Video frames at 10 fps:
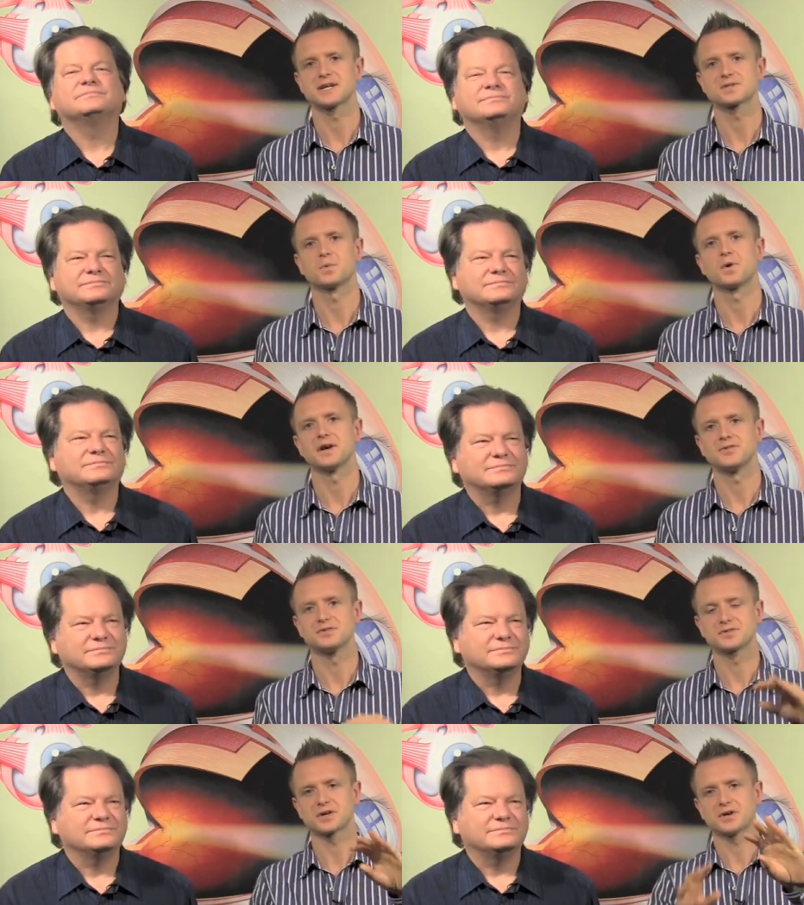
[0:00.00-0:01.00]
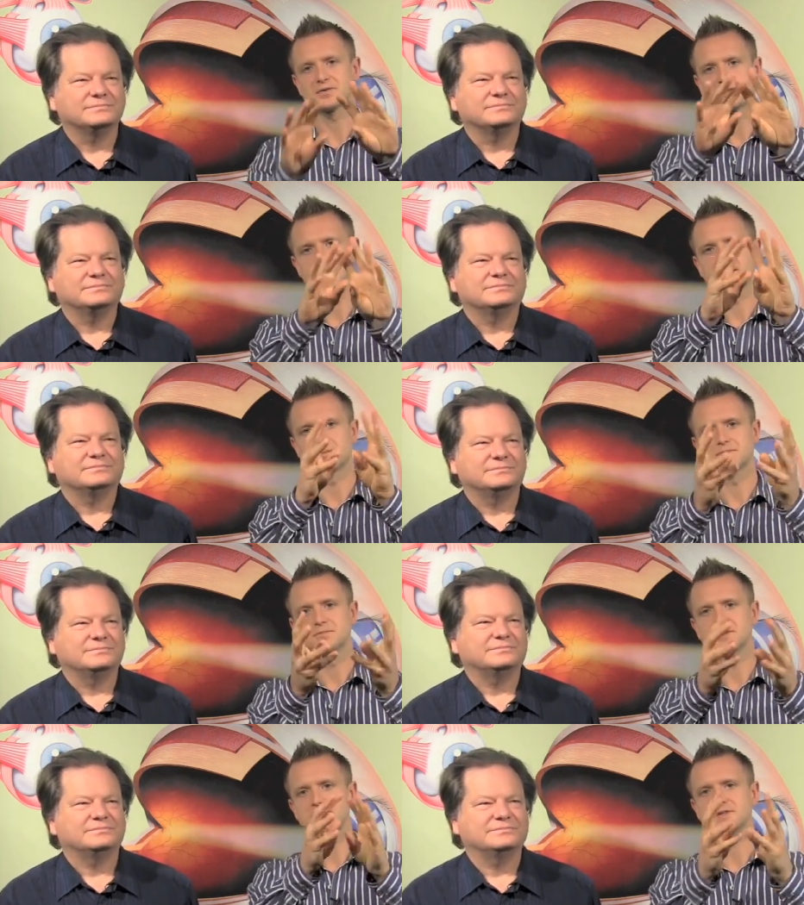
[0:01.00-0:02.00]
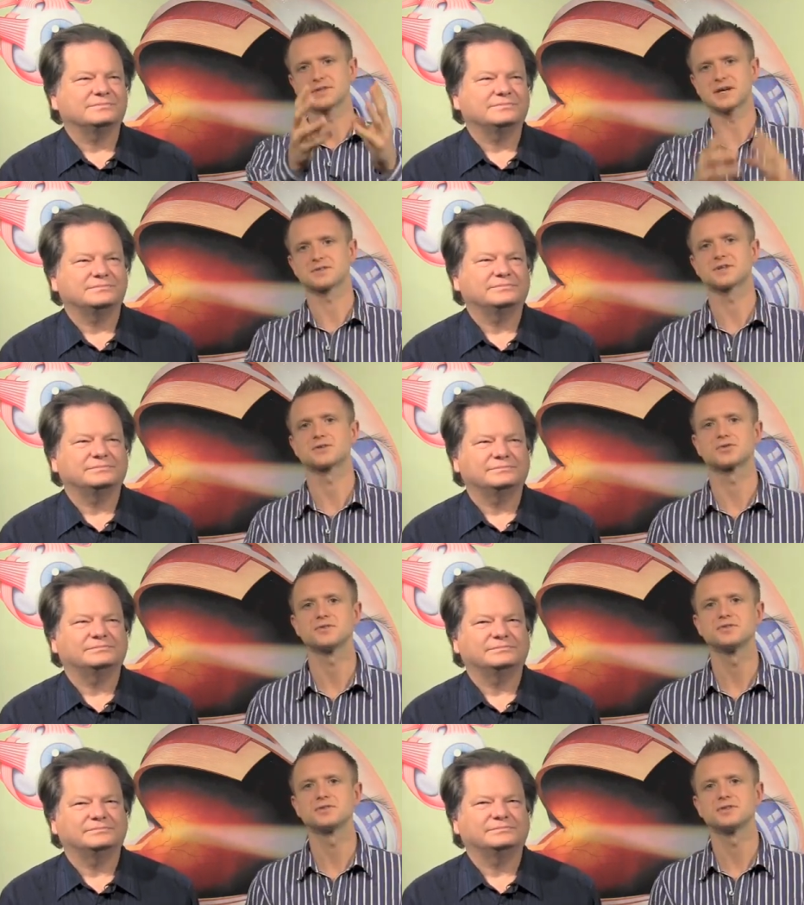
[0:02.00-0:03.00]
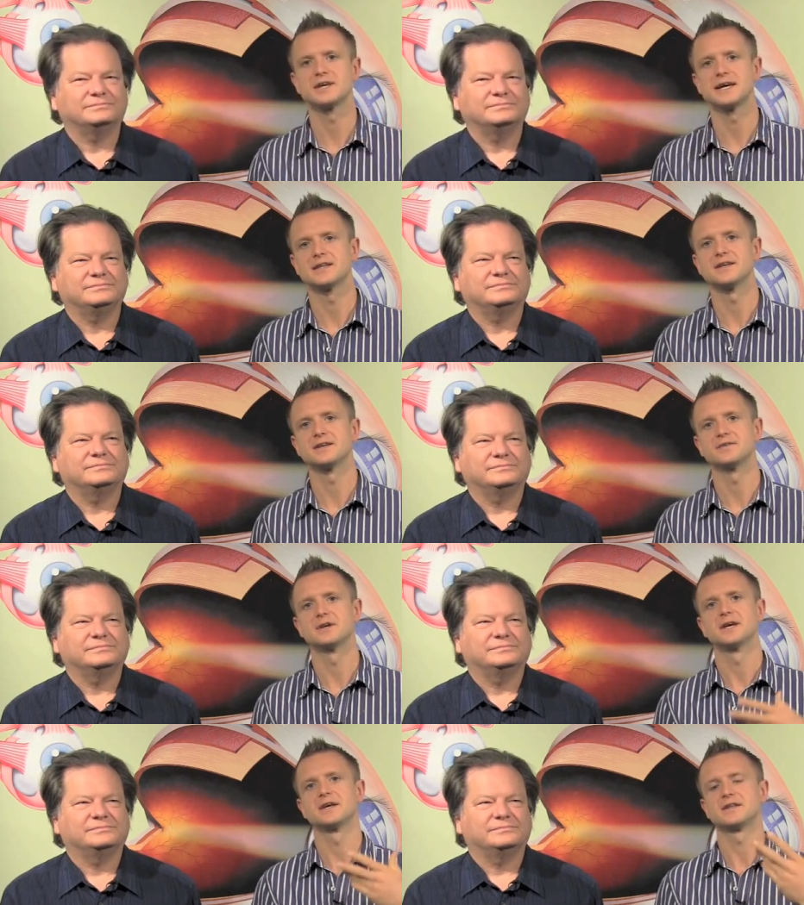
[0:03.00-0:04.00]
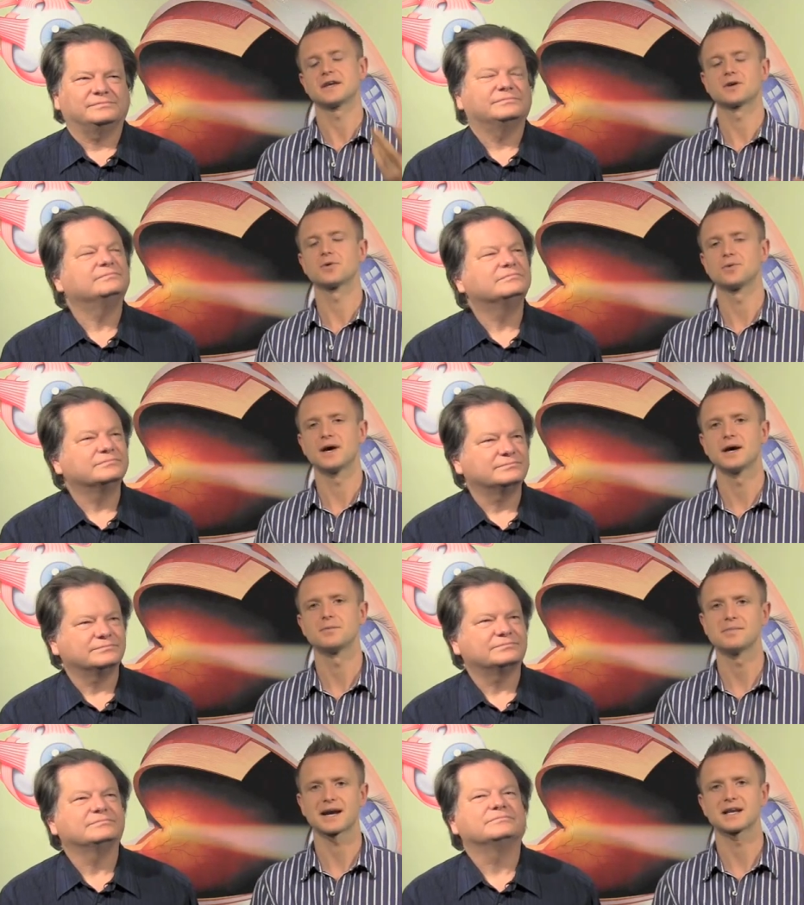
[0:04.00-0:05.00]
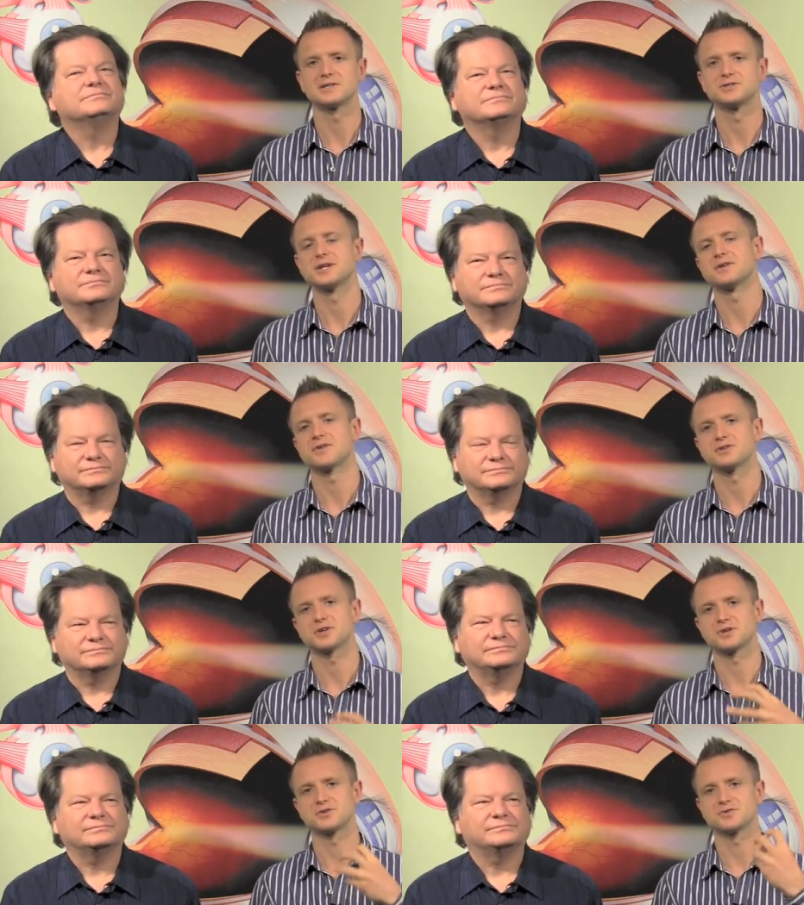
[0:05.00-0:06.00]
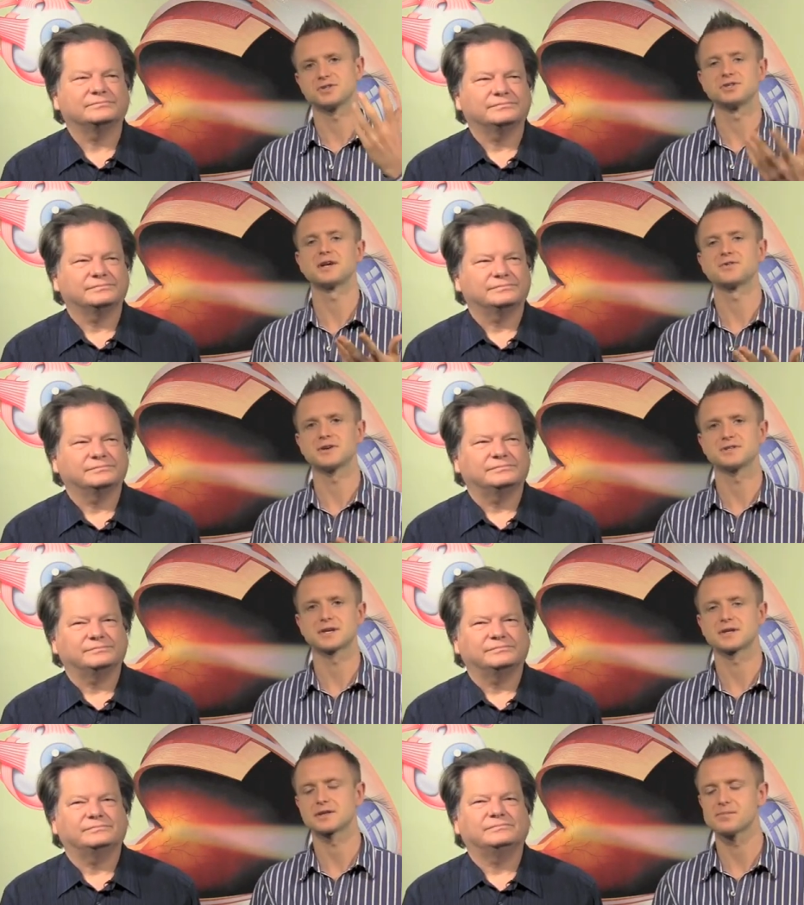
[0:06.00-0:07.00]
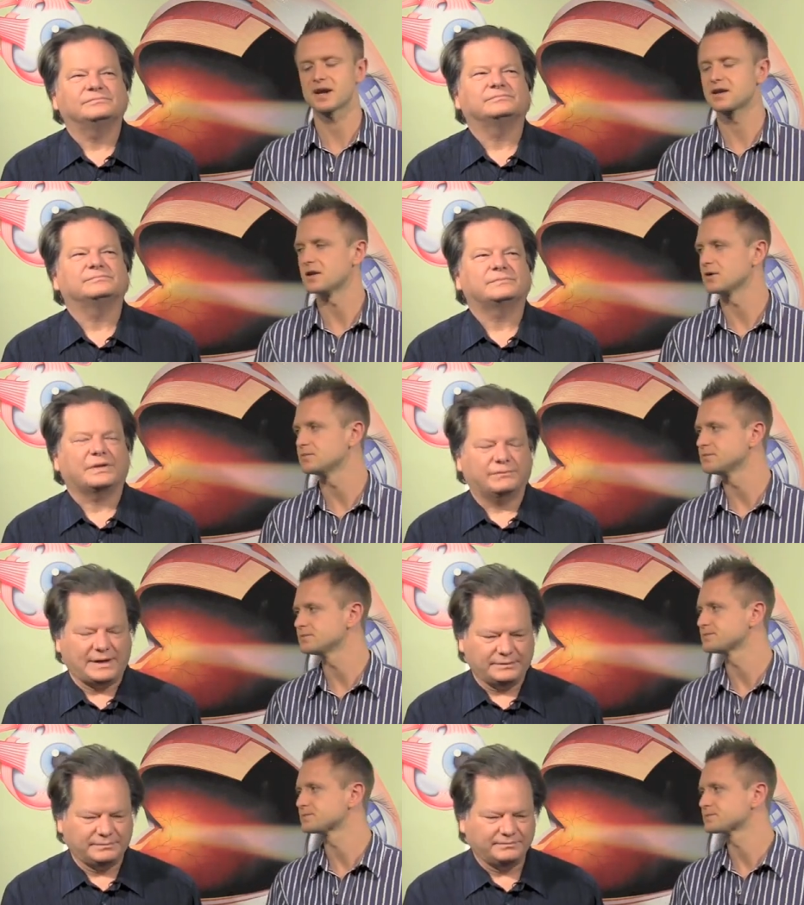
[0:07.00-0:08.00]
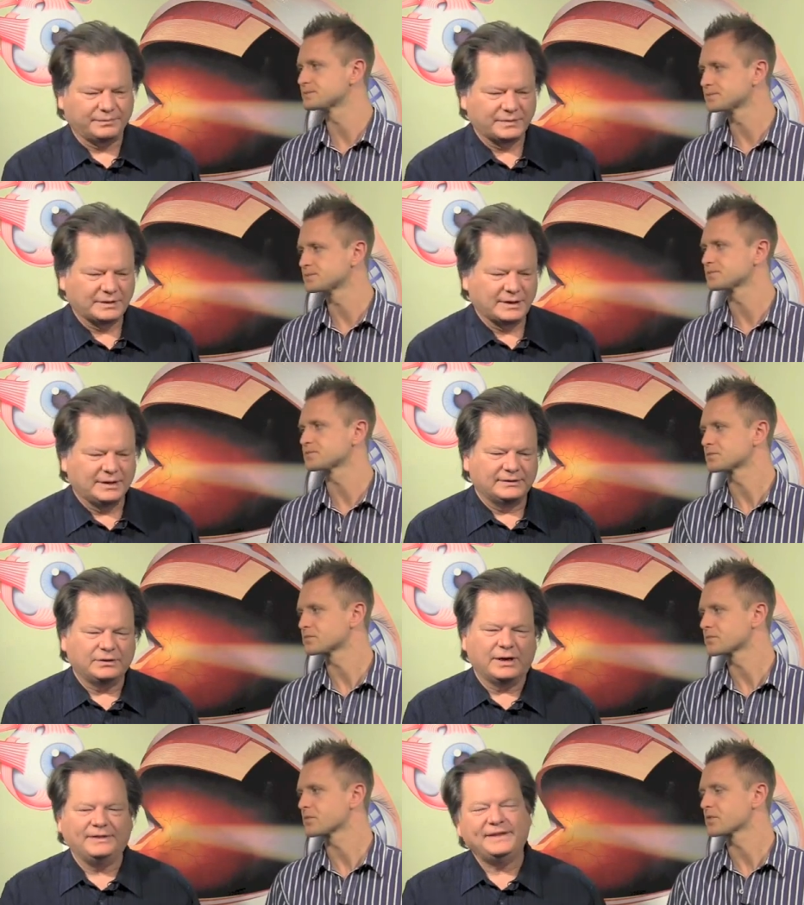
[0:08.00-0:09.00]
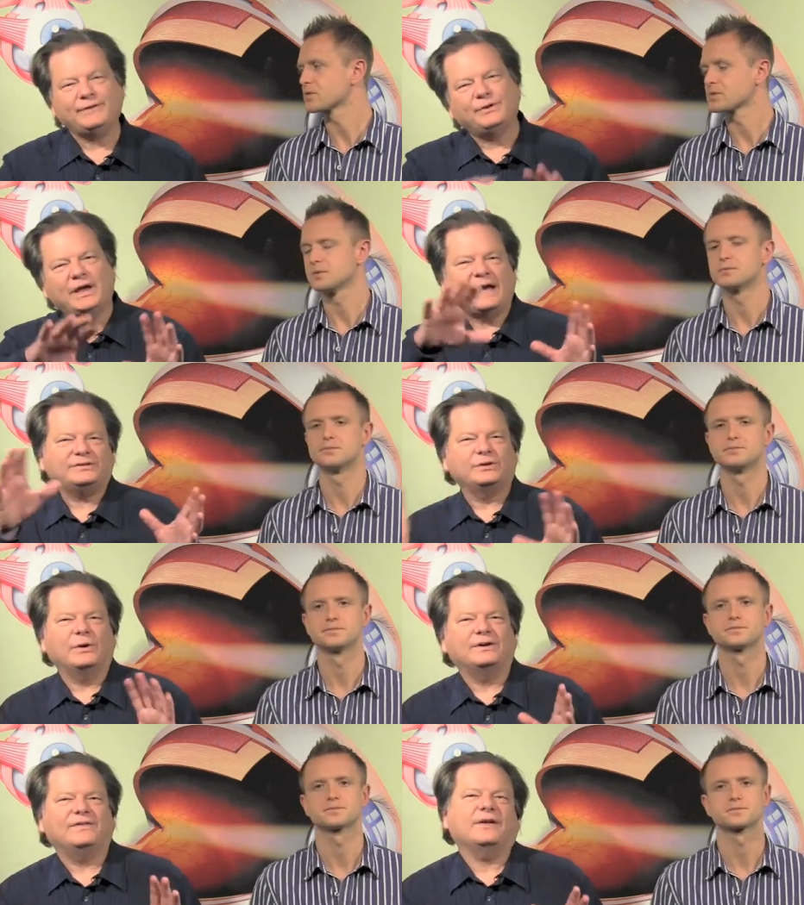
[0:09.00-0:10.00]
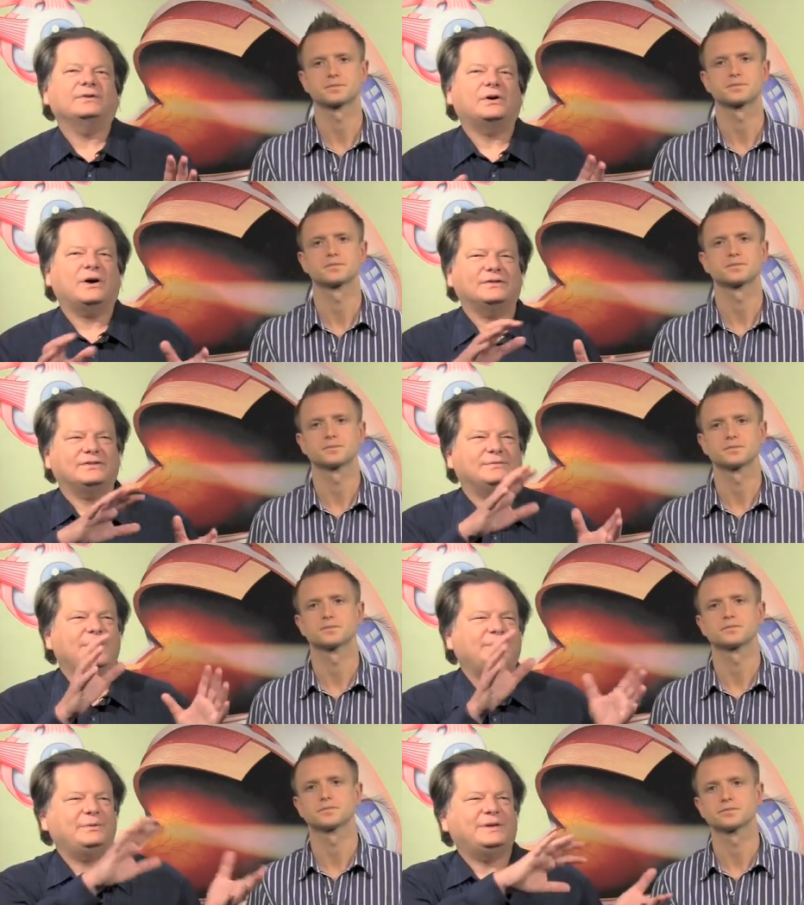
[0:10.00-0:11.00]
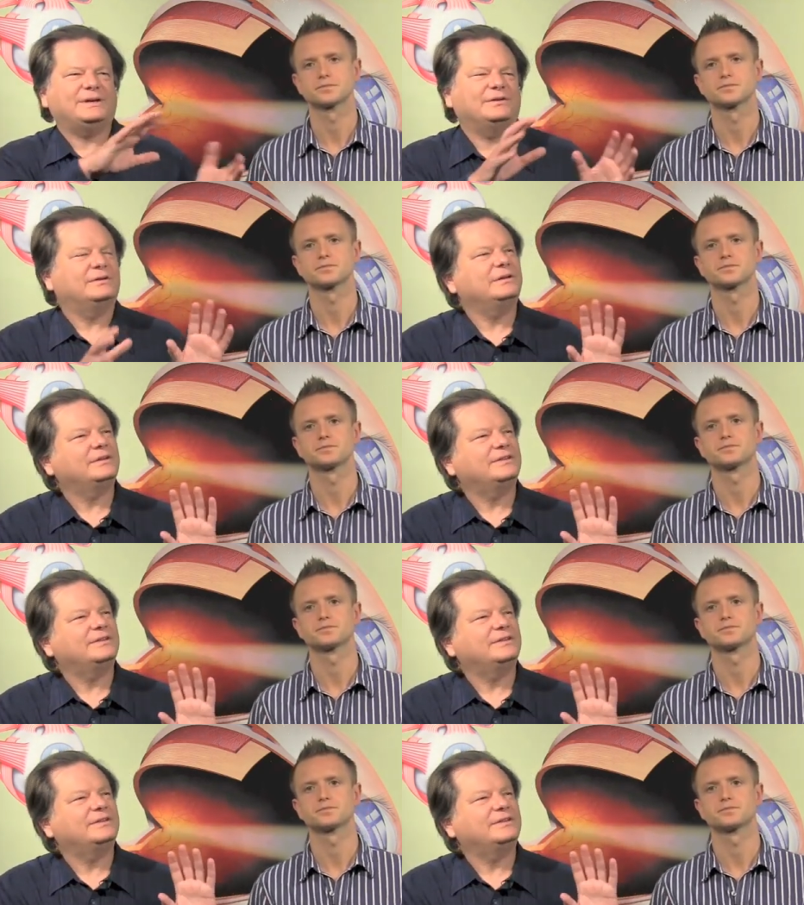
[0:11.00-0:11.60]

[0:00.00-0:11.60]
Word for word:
Speaker 1: that's why if you start um, losing that central vision there, then they call that macular degeneration
Speaker 2: because you're degenerating the macula. Right. So I think if we actually go on to the other causes, maybe we can